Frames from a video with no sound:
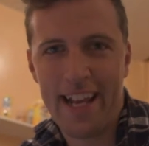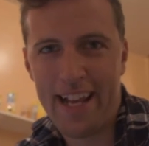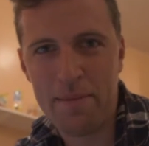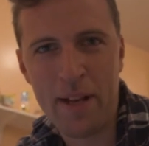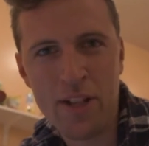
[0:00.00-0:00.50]

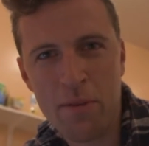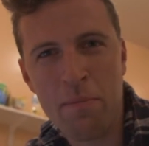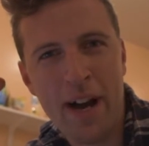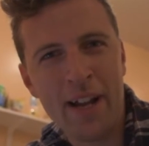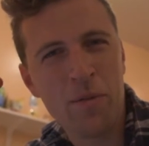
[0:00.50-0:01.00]
it makes your
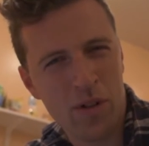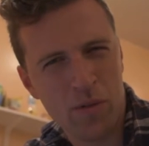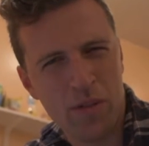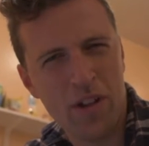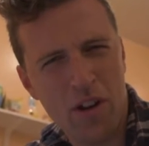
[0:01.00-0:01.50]
mind work
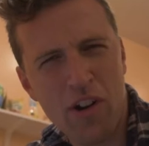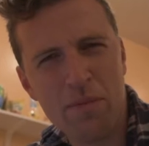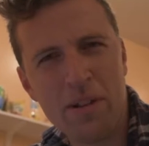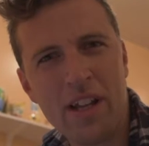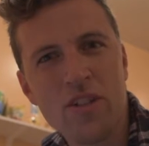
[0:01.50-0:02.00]
really
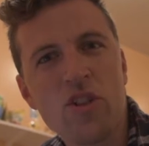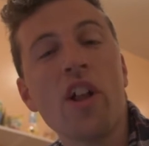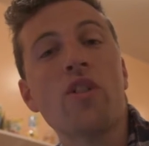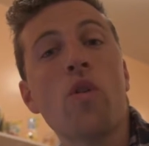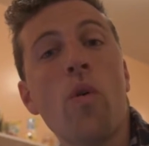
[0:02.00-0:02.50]
hard because there's a
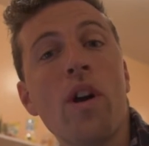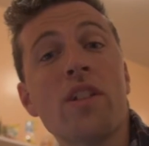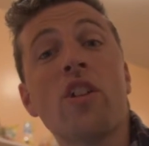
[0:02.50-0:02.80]
lot of noise,